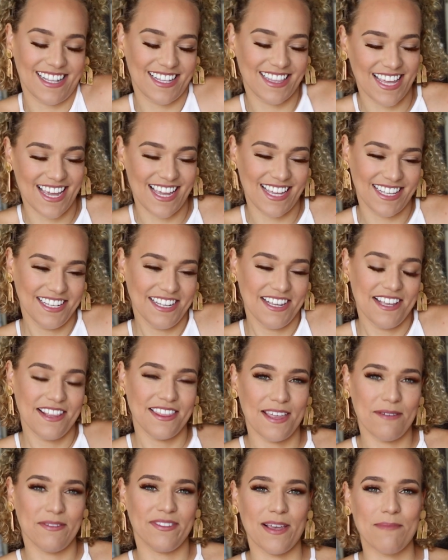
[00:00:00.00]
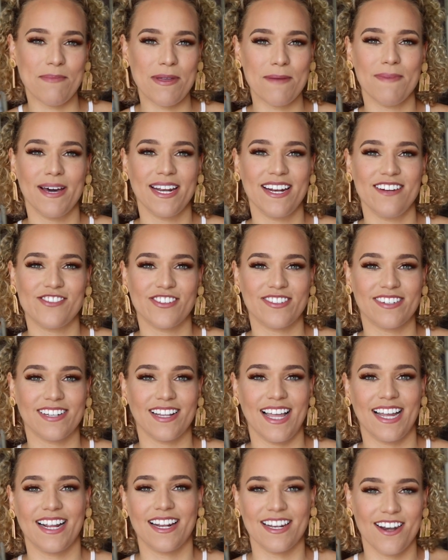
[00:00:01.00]
Like they sent me money just to
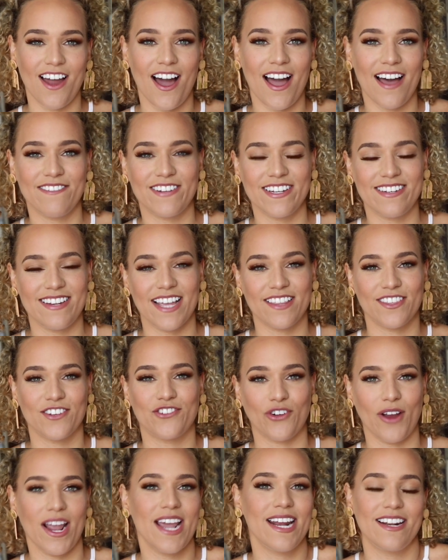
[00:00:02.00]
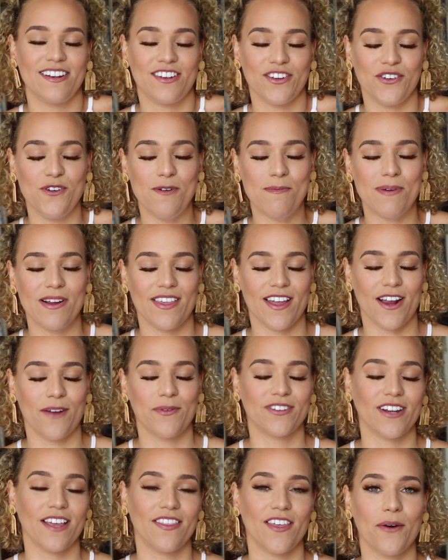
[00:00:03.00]
like not have to take the train and to Uber there,
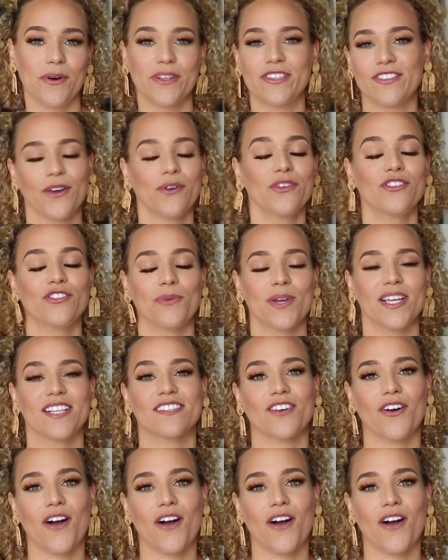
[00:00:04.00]
which I thought was so sweet.